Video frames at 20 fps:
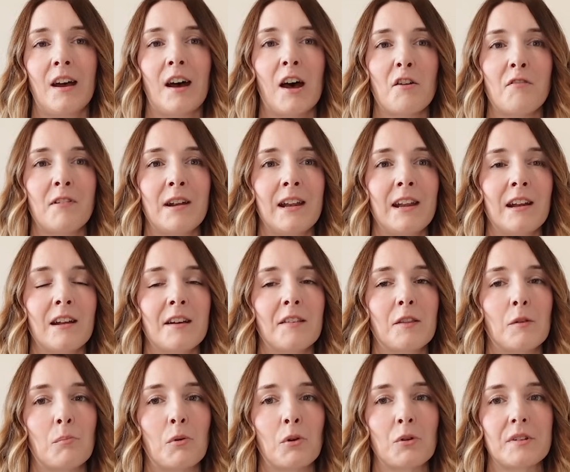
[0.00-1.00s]
I really like
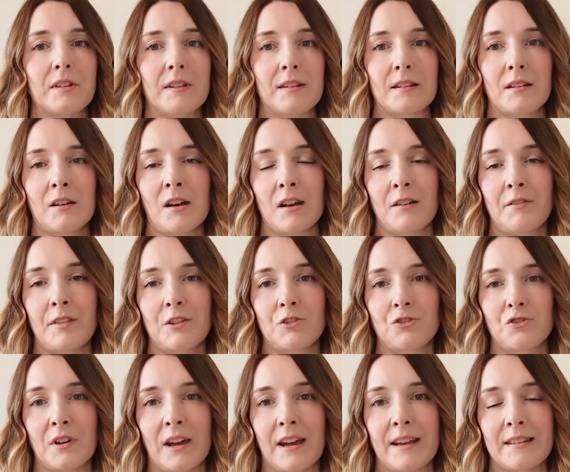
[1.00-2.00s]
the boxy style of this
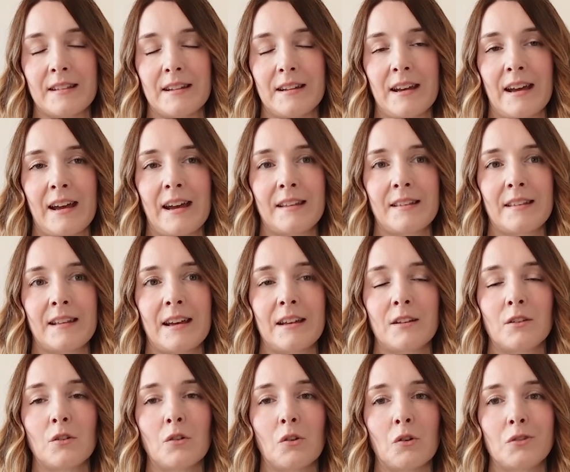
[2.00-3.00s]
dress, and it has
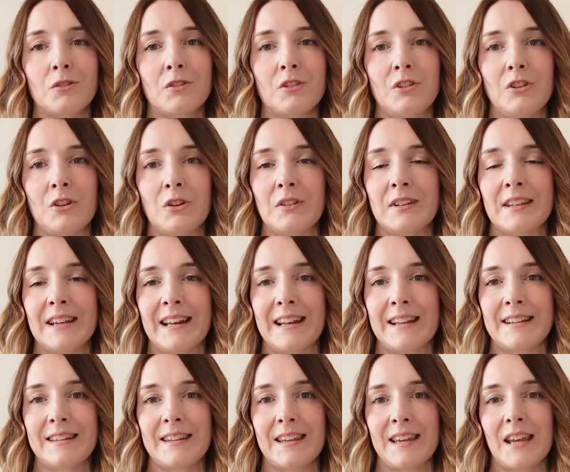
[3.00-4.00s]
that nod to
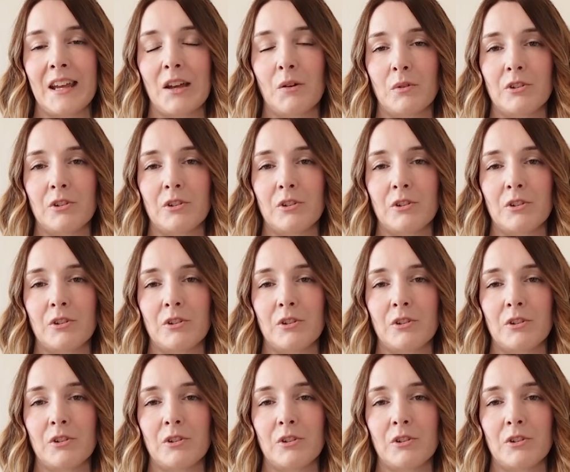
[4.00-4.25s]
utility,